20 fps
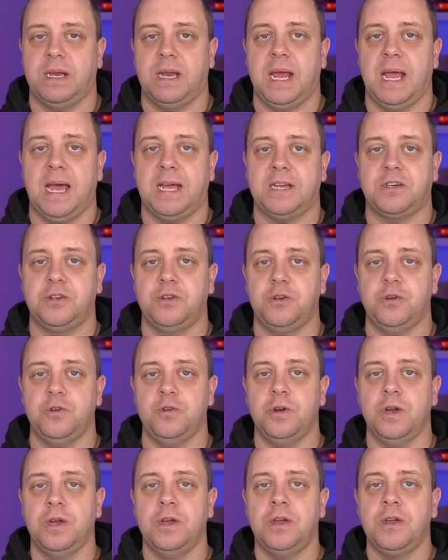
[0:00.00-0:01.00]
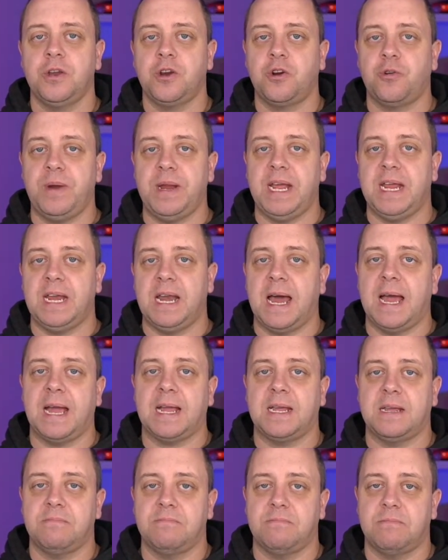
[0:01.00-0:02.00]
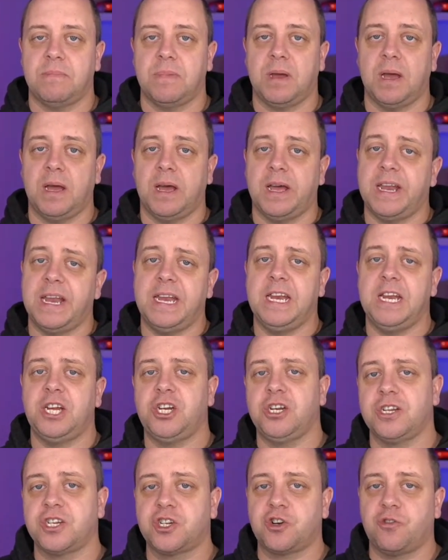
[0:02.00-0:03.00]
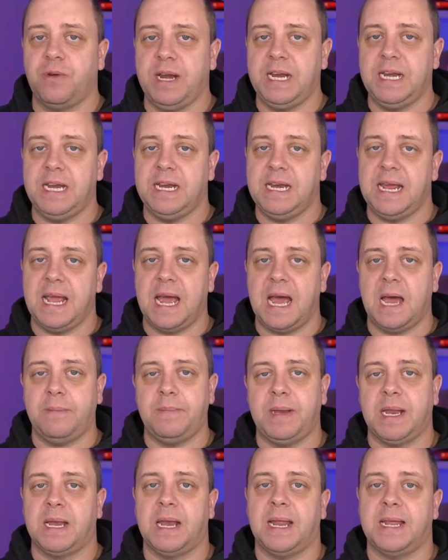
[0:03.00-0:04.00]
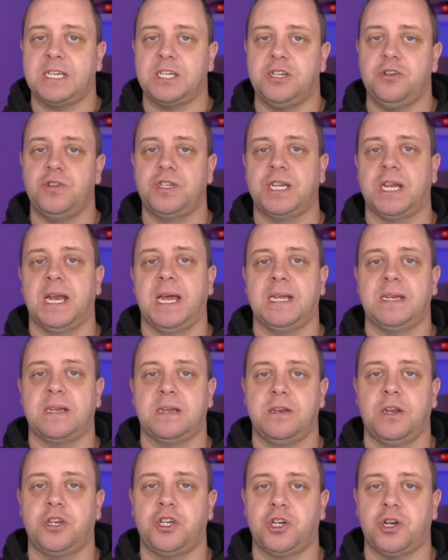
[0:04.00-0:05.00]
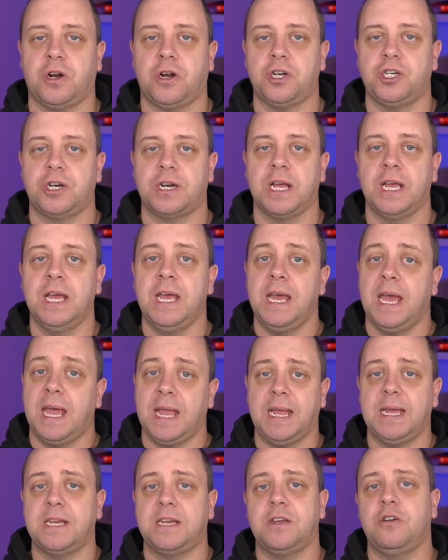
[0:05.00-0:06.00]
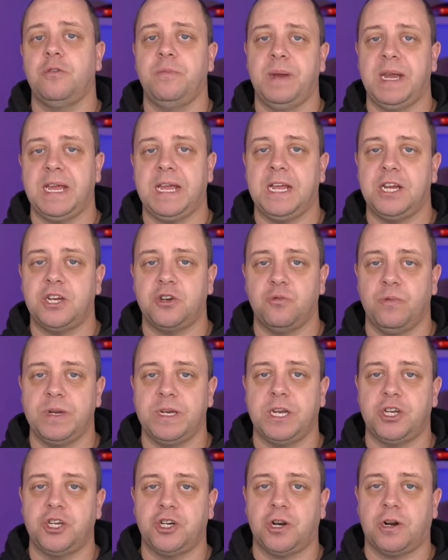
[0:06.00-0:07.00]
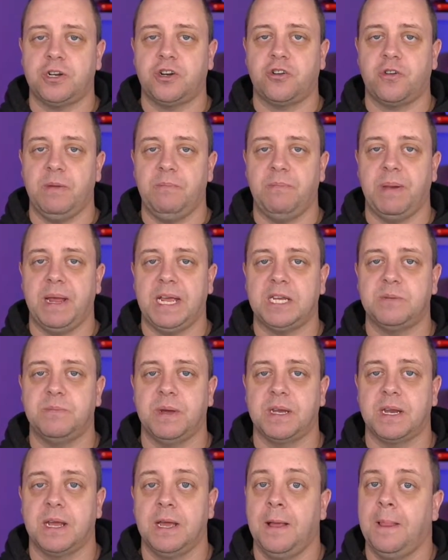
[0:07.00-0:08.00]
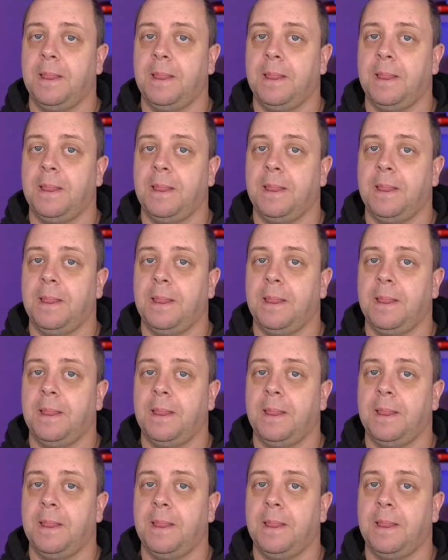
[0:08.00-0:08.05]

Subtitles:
They had to create like an additional screen in the app that lets you select the charger and get the communication with the charger in place, but